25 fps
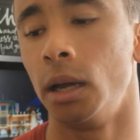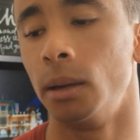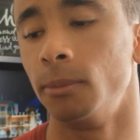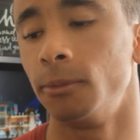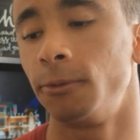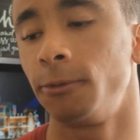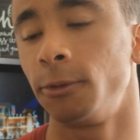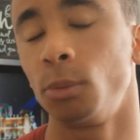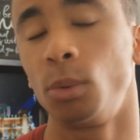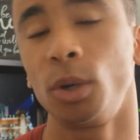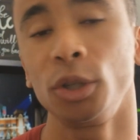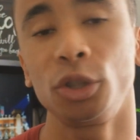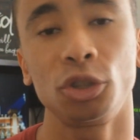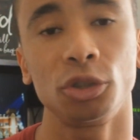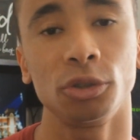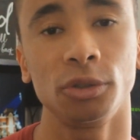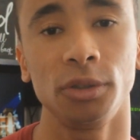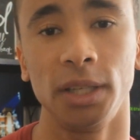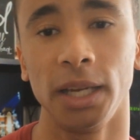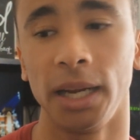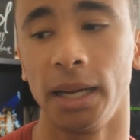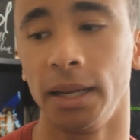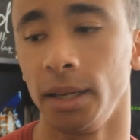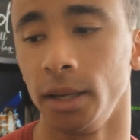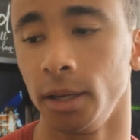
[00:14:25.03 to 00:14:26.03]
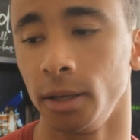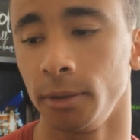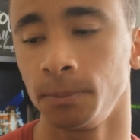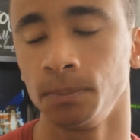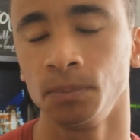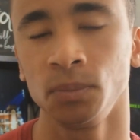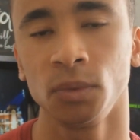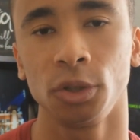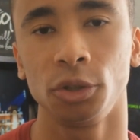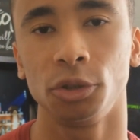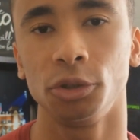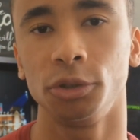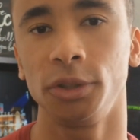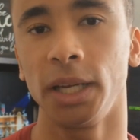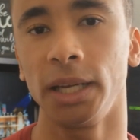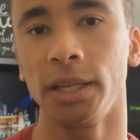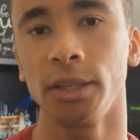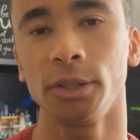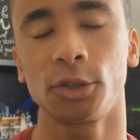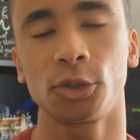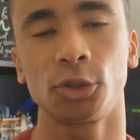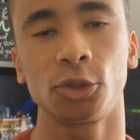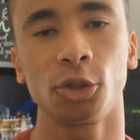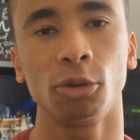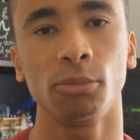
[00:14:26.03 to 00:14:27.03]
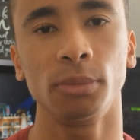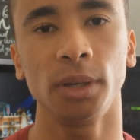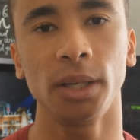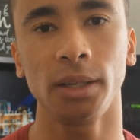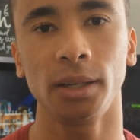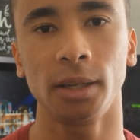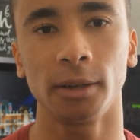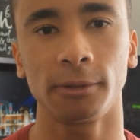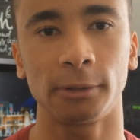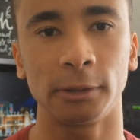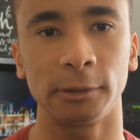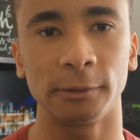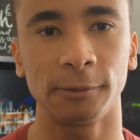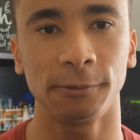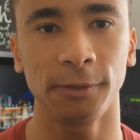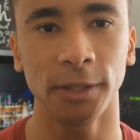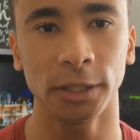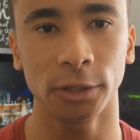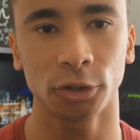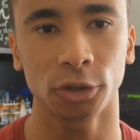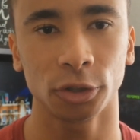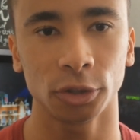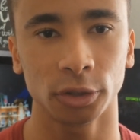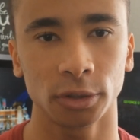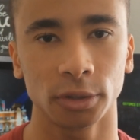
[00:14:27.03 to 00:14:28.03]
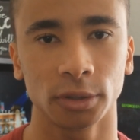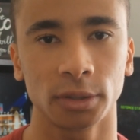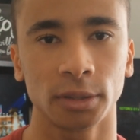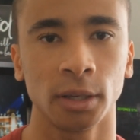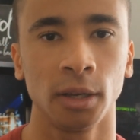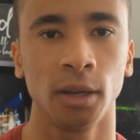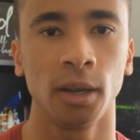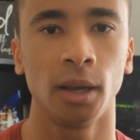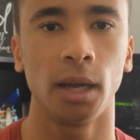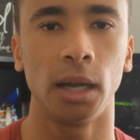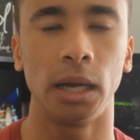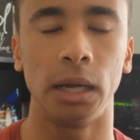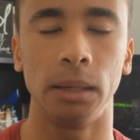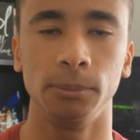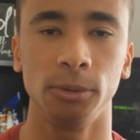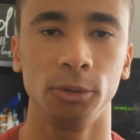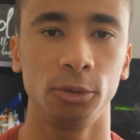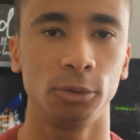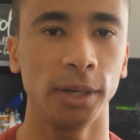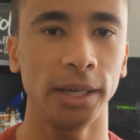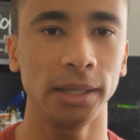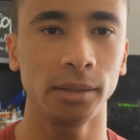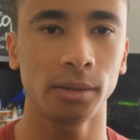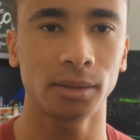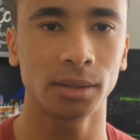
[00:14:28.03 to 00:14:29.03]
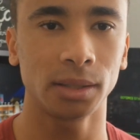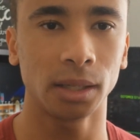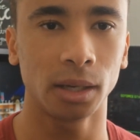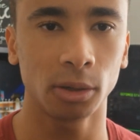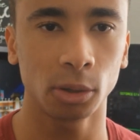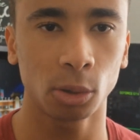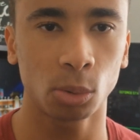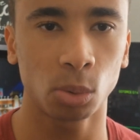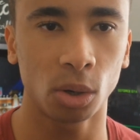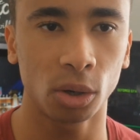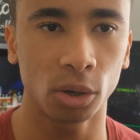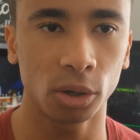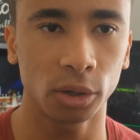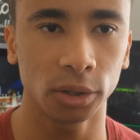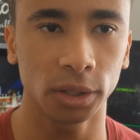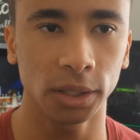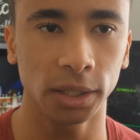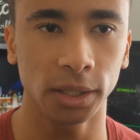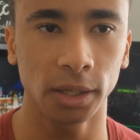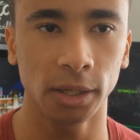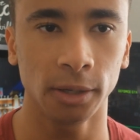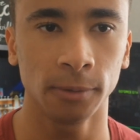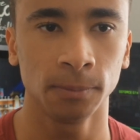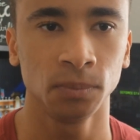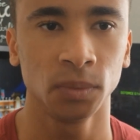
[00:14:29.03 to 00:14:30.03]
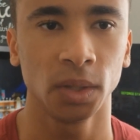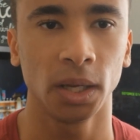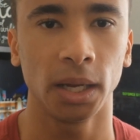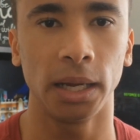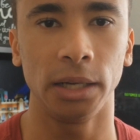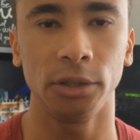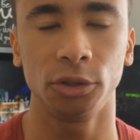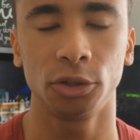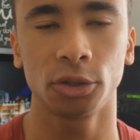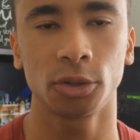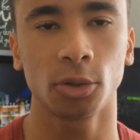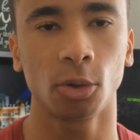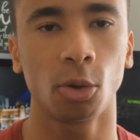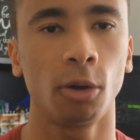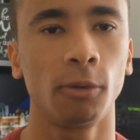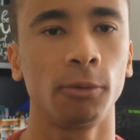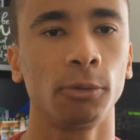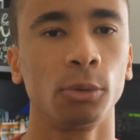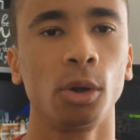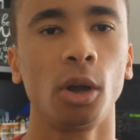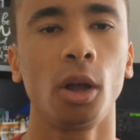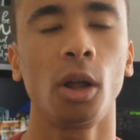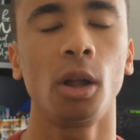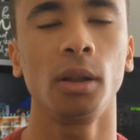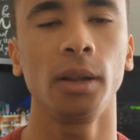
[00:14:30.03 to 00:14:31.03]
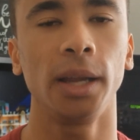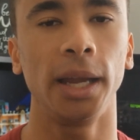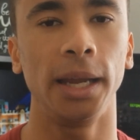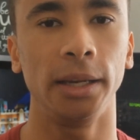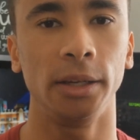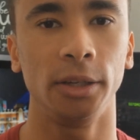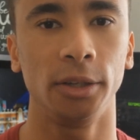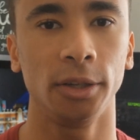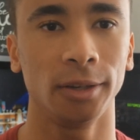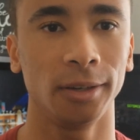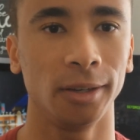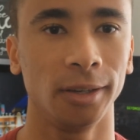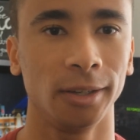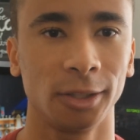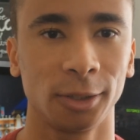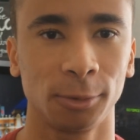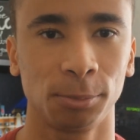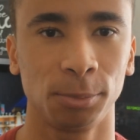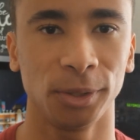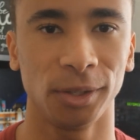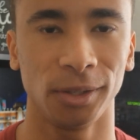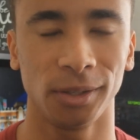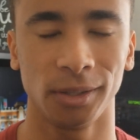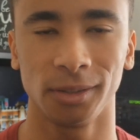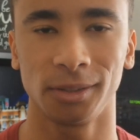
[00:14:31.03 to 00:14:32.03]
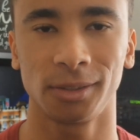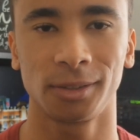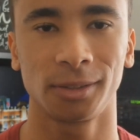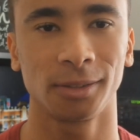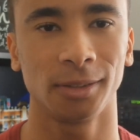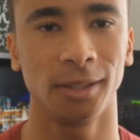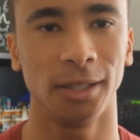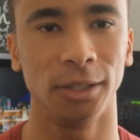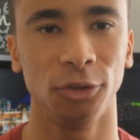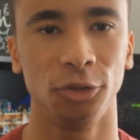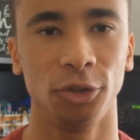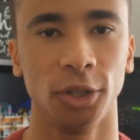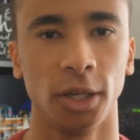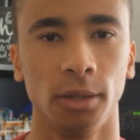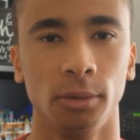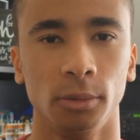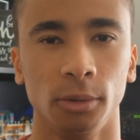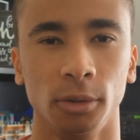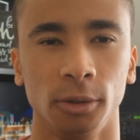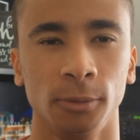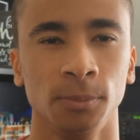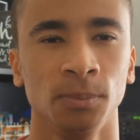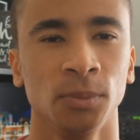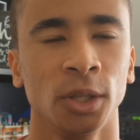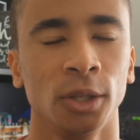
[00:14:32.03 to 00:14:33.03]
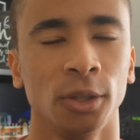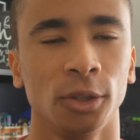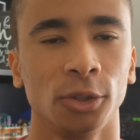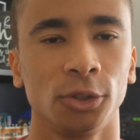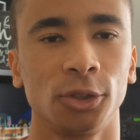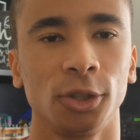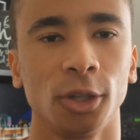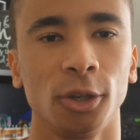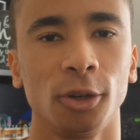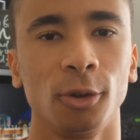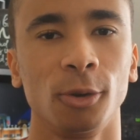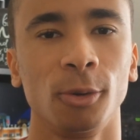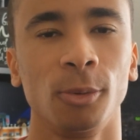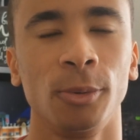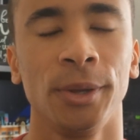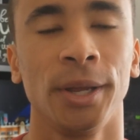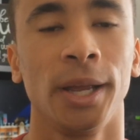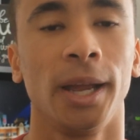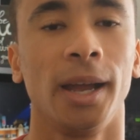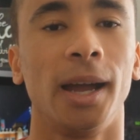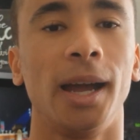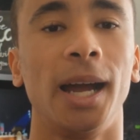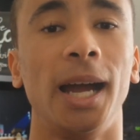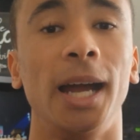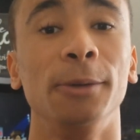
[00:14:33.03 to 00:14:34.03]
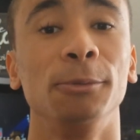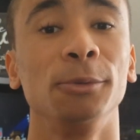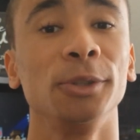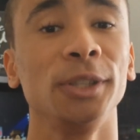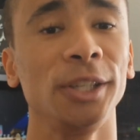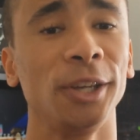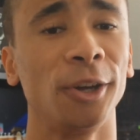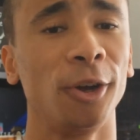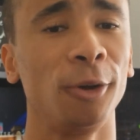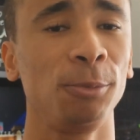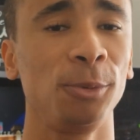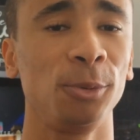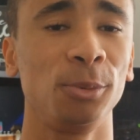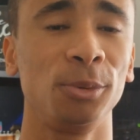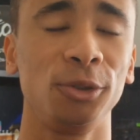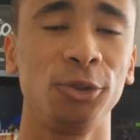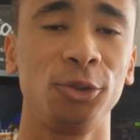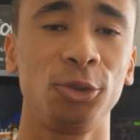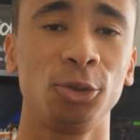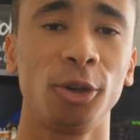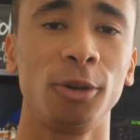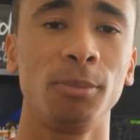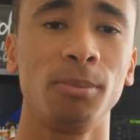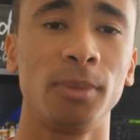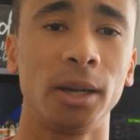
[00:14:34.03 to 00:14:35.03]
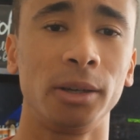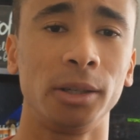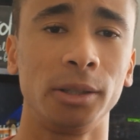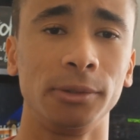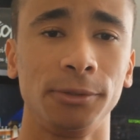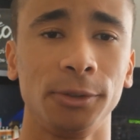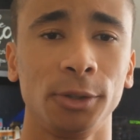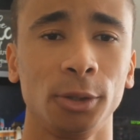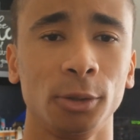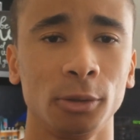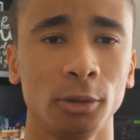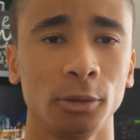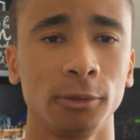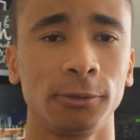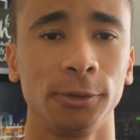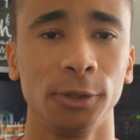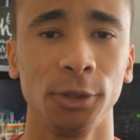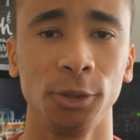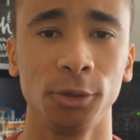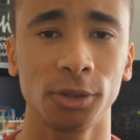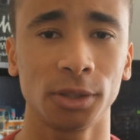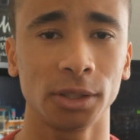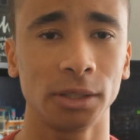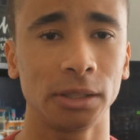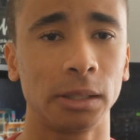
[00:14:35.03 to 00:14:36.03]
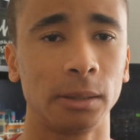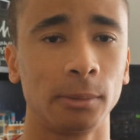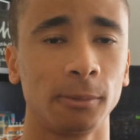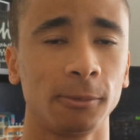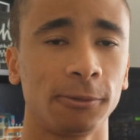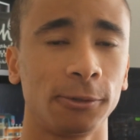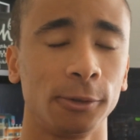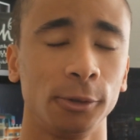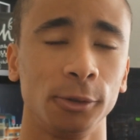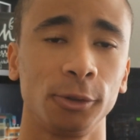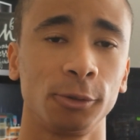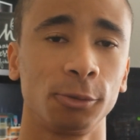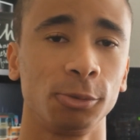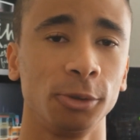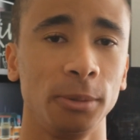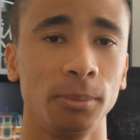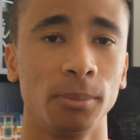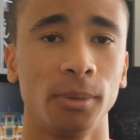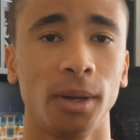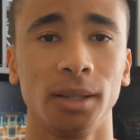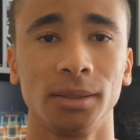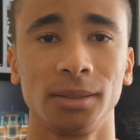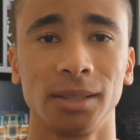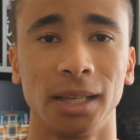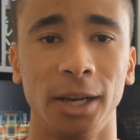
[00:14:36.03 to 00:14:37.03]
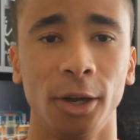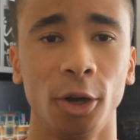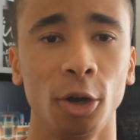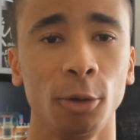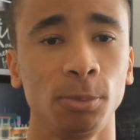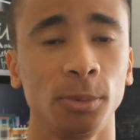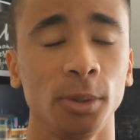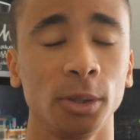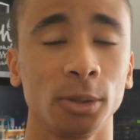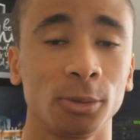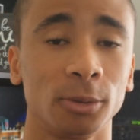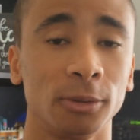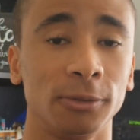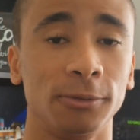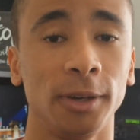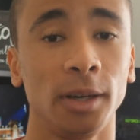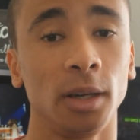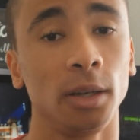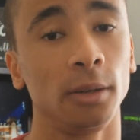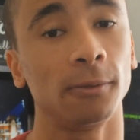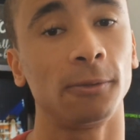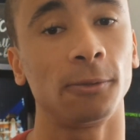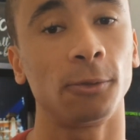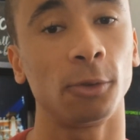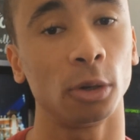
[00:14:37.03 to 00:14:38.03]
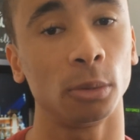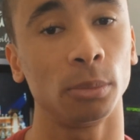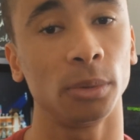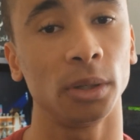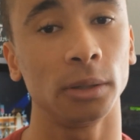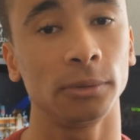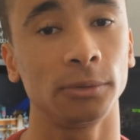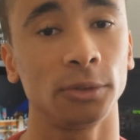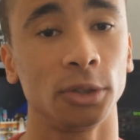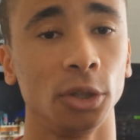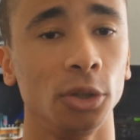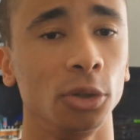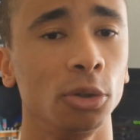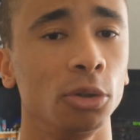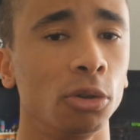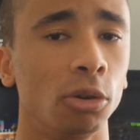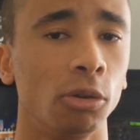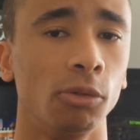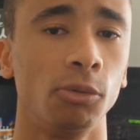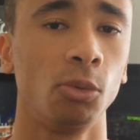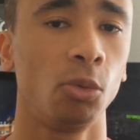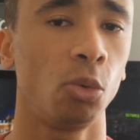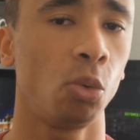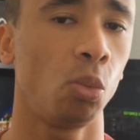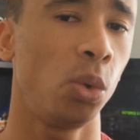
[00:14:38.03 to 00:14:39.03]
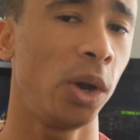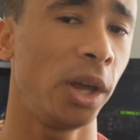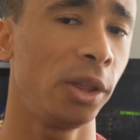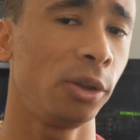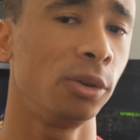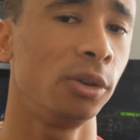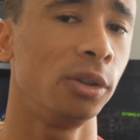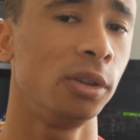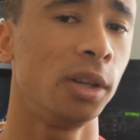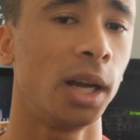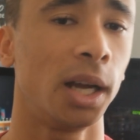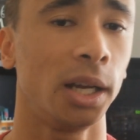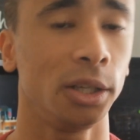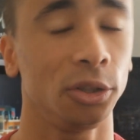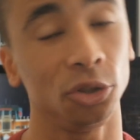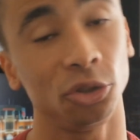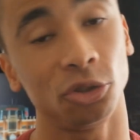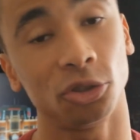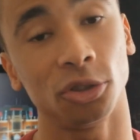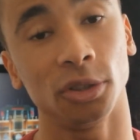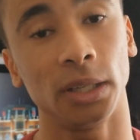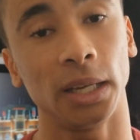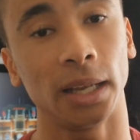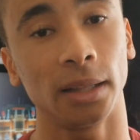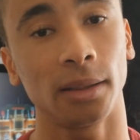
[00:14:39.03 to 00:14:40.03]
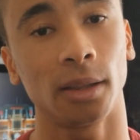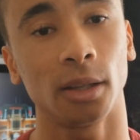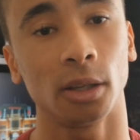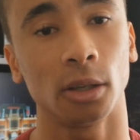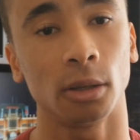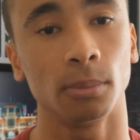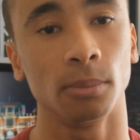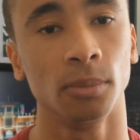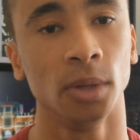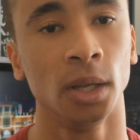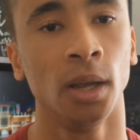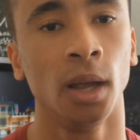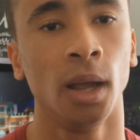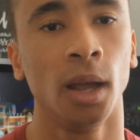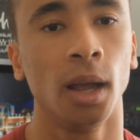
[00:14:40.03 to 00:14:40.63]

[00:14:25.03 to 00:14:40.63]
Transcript: For what you're getting so many different features, great sound quality, and just overall a good experience in general. So I really hope you enjoyed my review for using them for 3 months. I hope this was very informative to you, or whether or not you should get them.